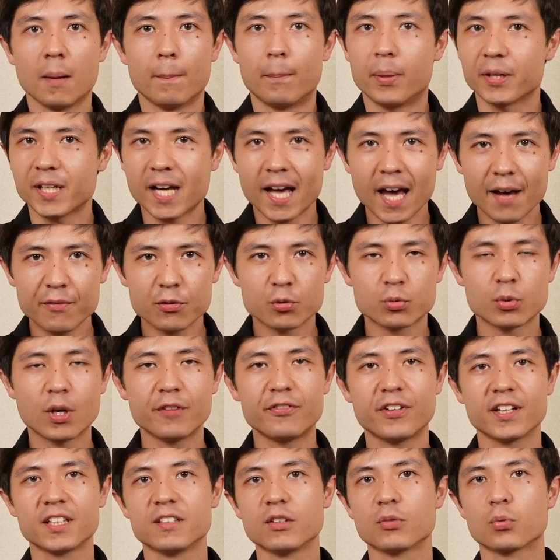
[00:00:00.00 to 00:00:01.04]
but I have a
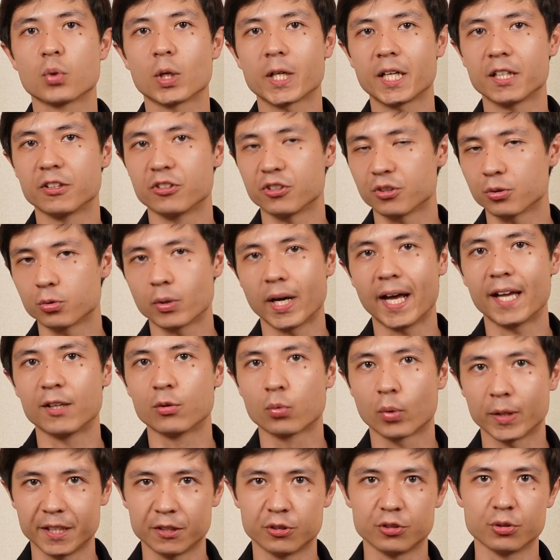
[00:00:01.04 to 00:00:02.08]
rough idea what I do and
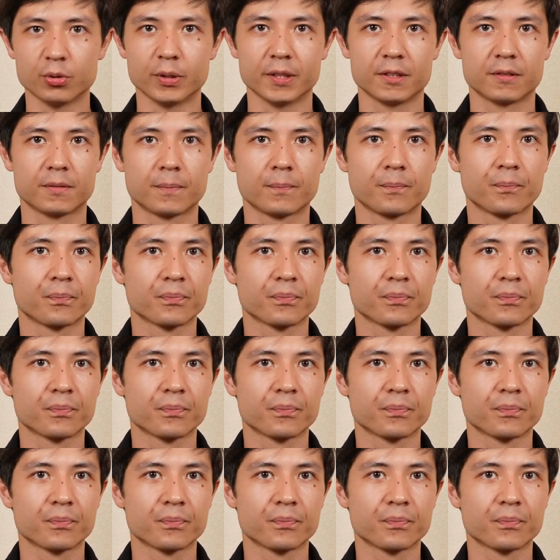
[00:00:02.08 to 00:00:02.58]
when I do it.